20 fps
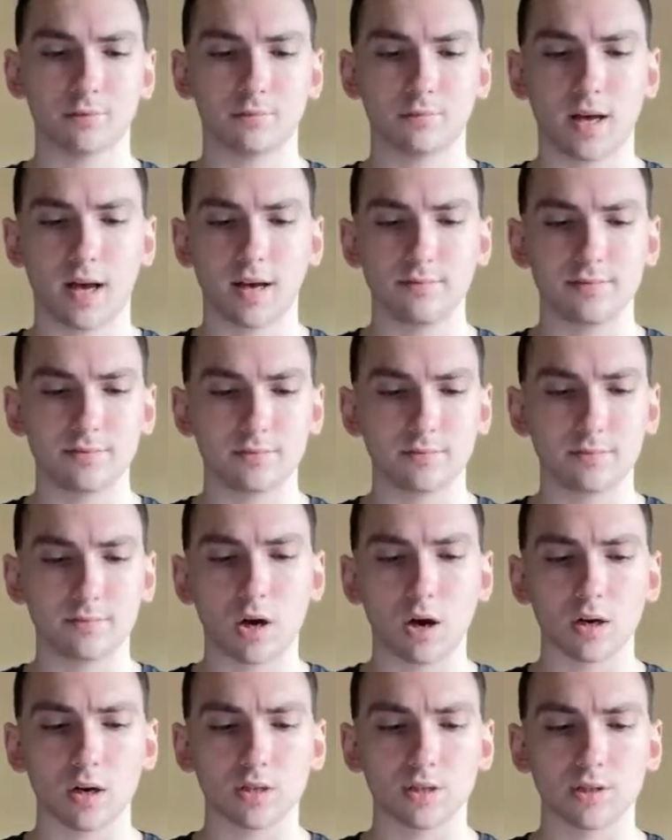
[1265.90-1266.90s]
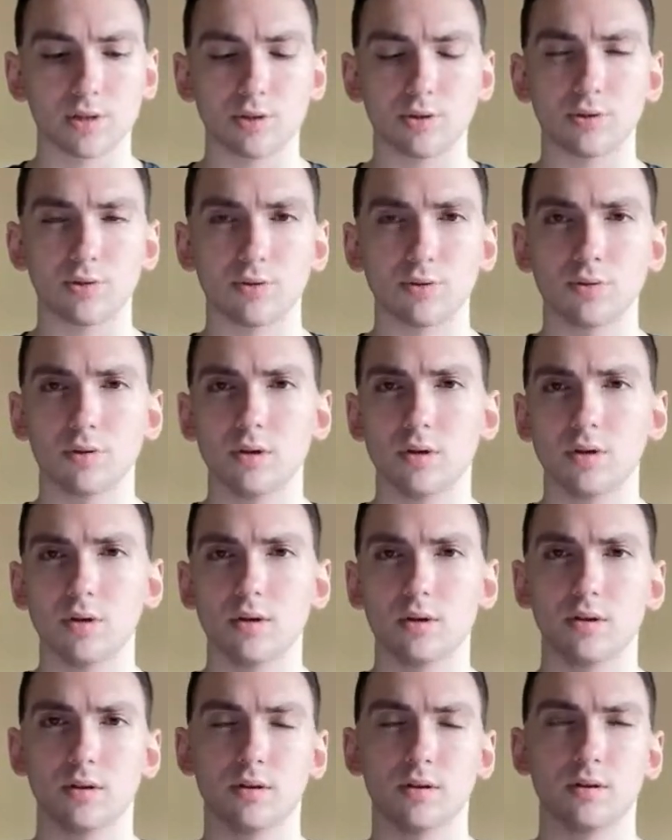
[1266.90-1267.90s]
I've talked to
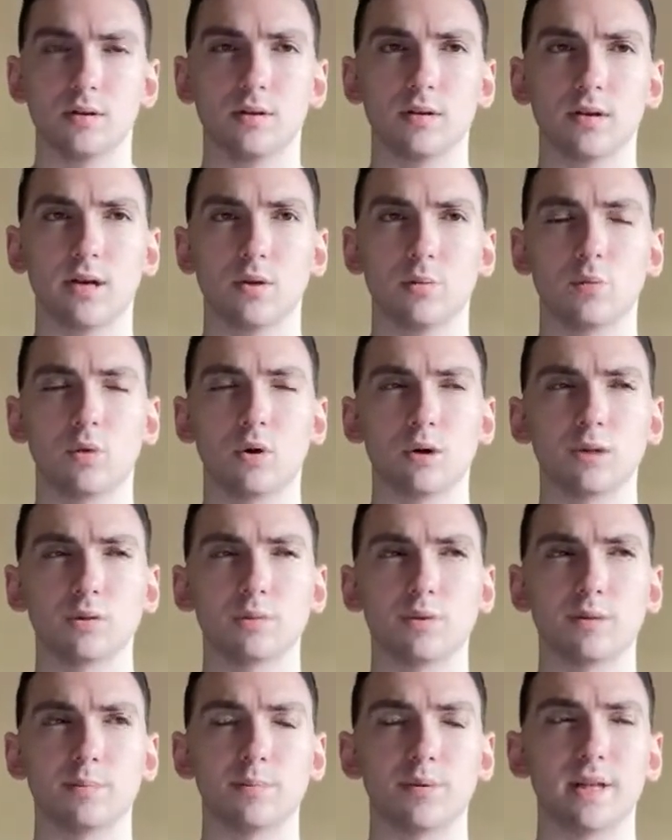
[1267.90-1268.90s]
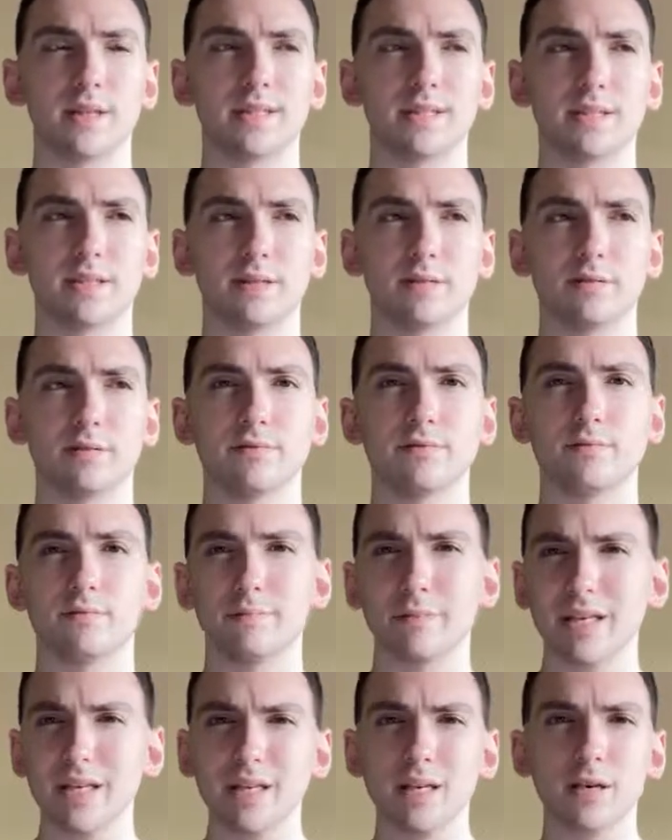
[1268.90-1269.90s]
and worked with plenty of
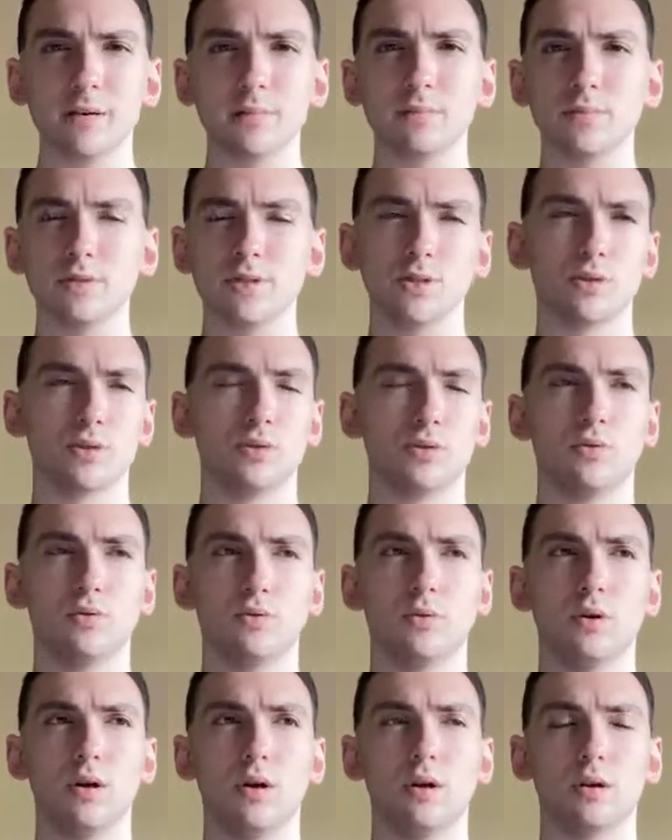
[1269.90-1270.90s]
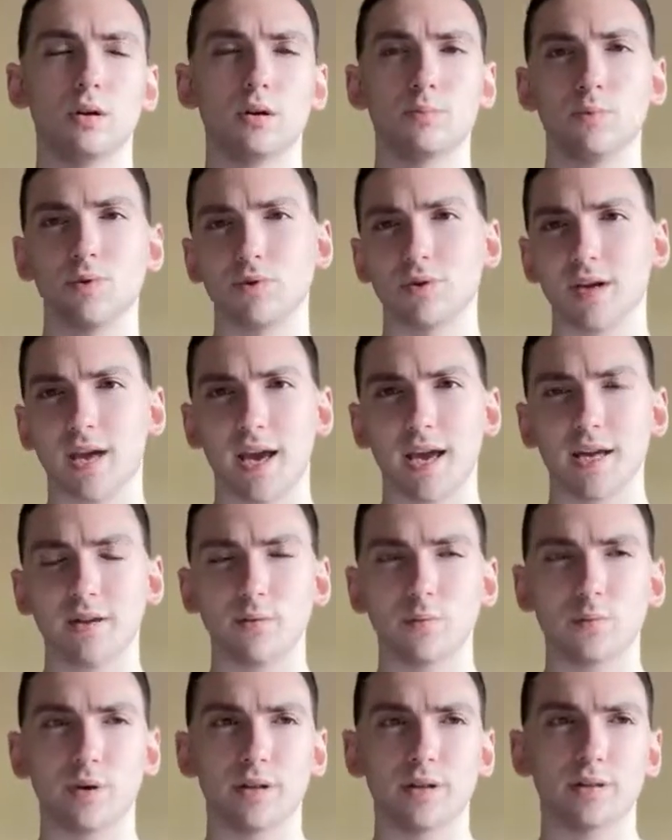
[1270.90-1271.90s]
mediums who
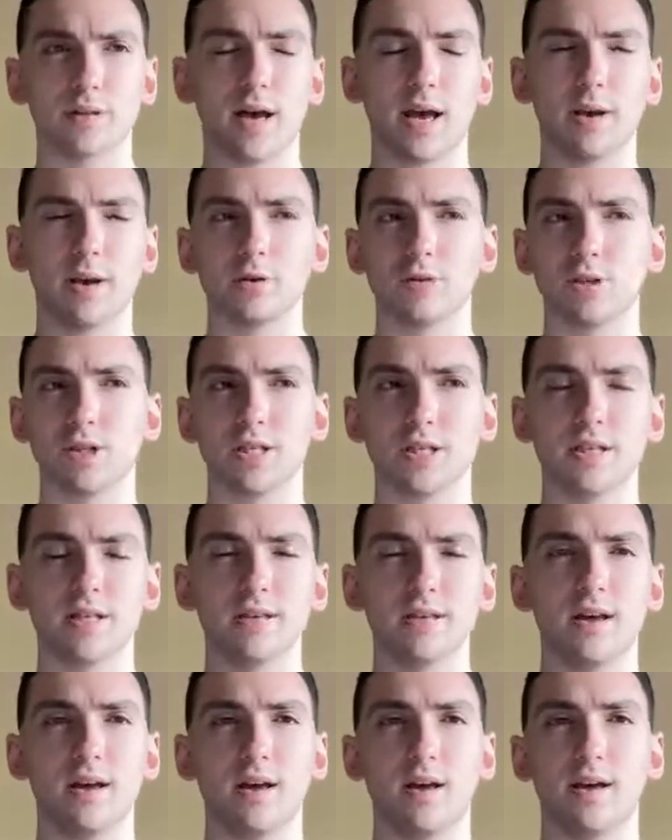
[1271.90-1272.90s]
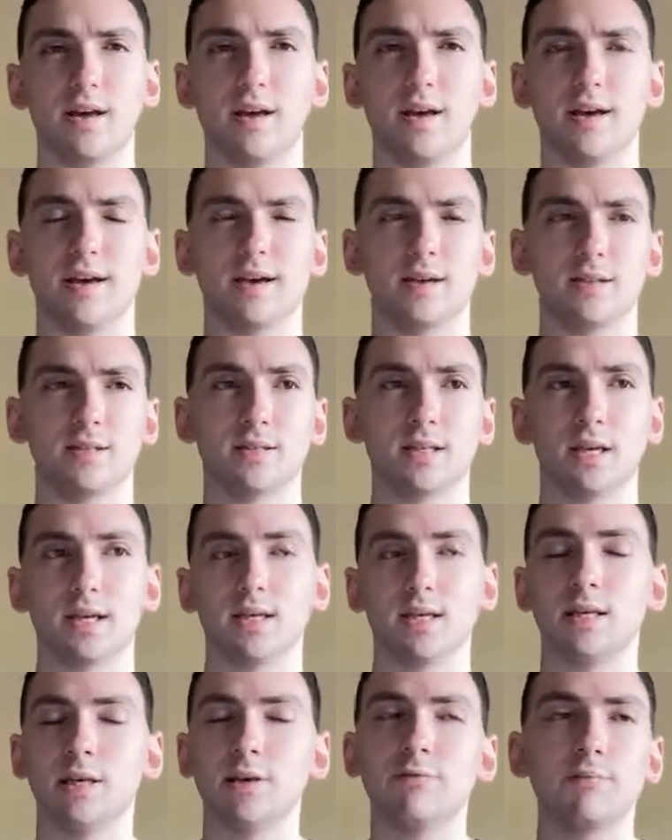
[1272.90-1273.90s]
communicate with energy and
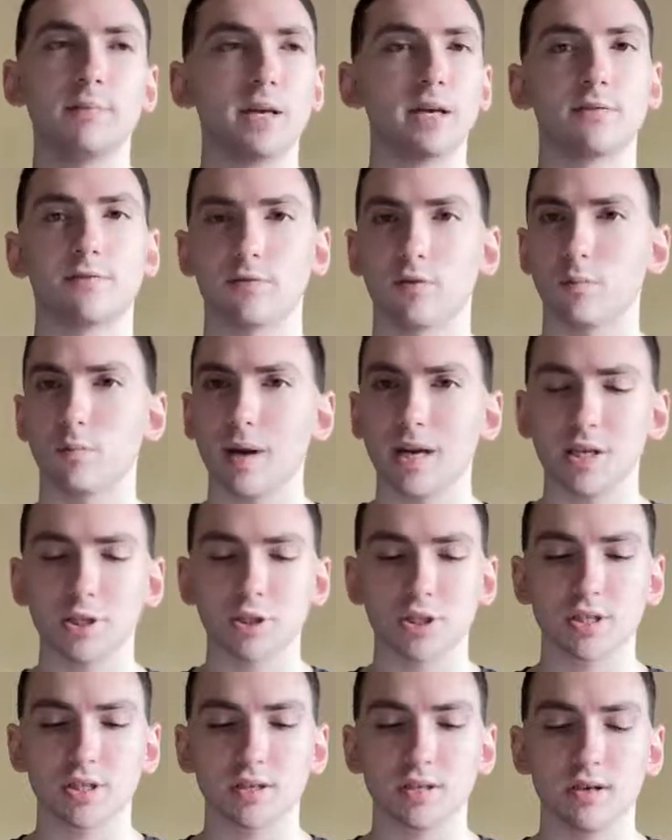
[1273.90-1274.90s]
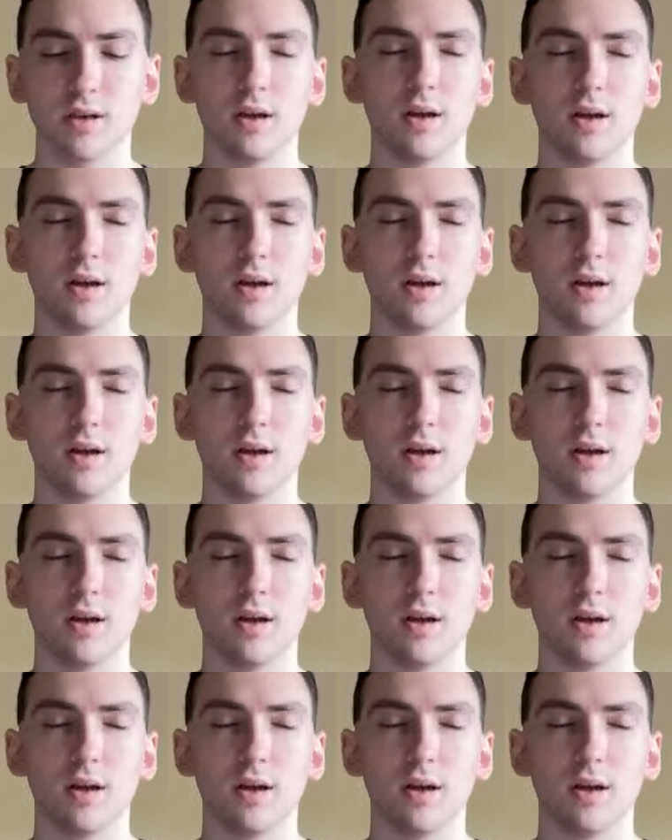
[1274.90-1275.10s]
give me information.